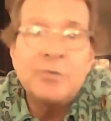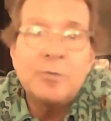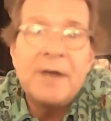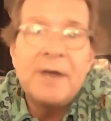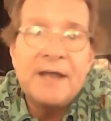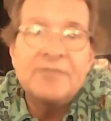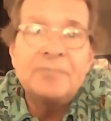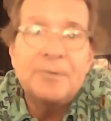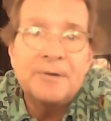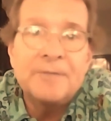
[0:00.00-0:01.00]
bands
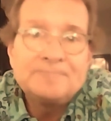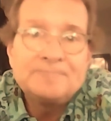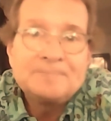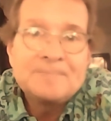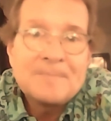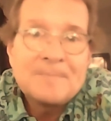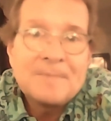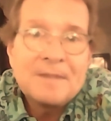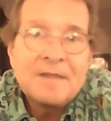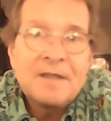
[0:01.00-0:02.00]
play.
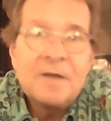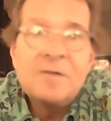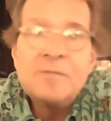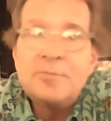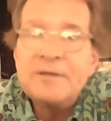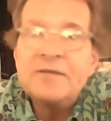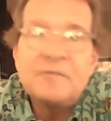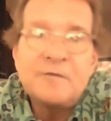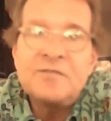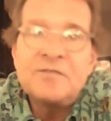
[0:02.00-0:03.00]
Hearing them play the
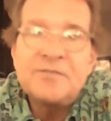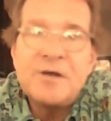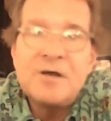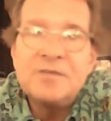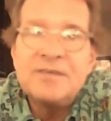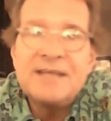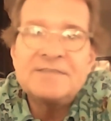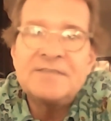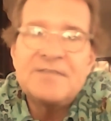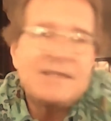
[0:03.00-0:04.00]
fight songs. And
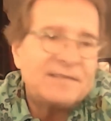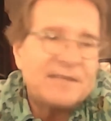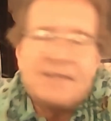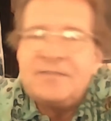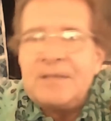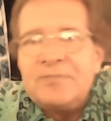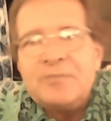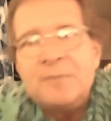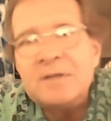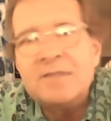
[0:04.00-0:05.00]
that's the thing. It seems
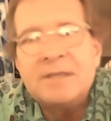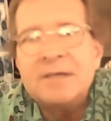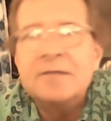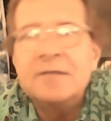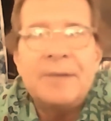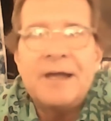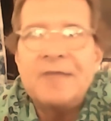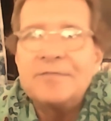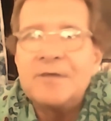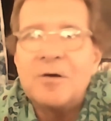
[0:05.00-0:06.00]
to be a thing of the
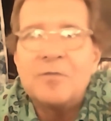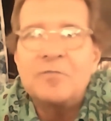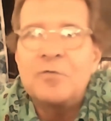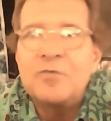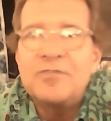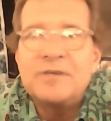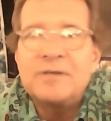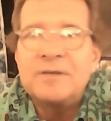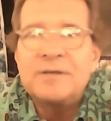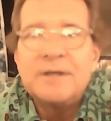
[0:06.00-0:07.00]
past now, unfortunately.